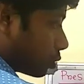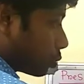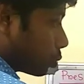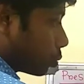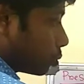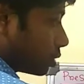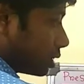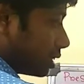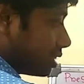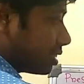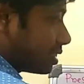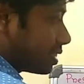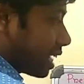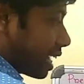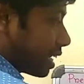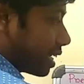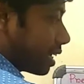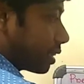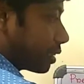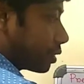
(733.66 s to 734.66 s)
through this
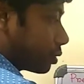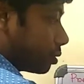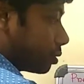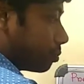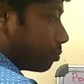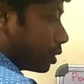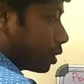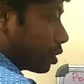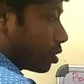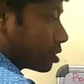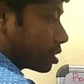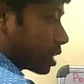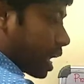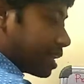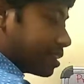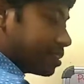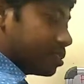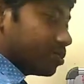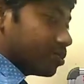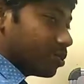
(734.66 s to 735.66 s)
channel, because
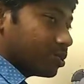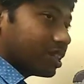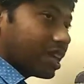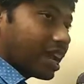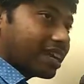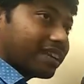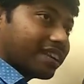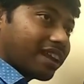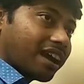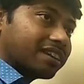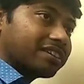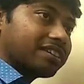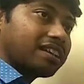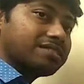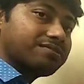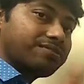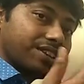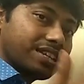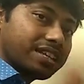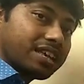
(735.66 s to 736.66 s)
as you know that duct
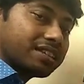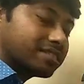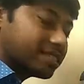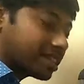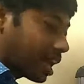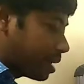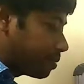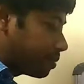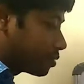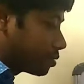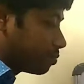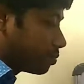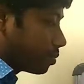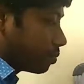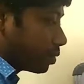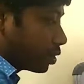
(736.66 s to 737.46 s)
has various types,